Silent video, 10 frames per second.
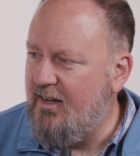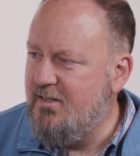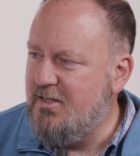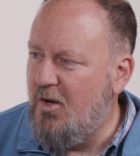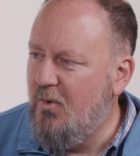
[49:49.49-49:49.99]

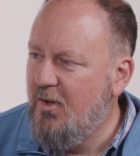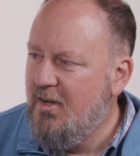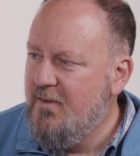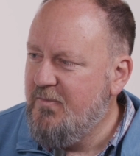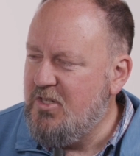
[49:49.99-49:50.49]
And so
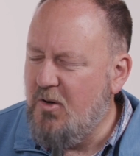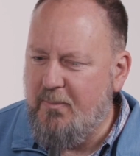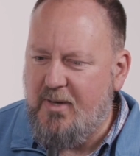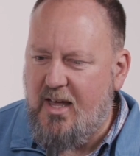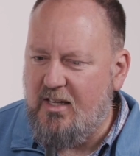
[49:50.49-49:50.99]

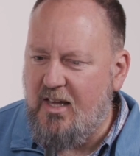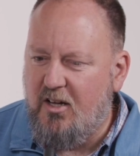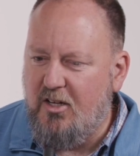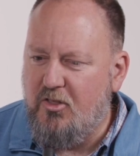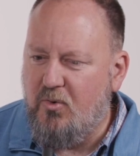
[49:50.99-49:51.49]
I'm kind of
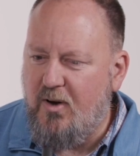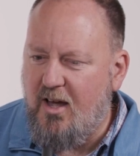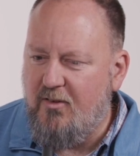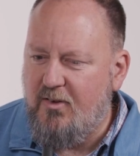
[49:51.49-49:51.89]
yelling at the ref,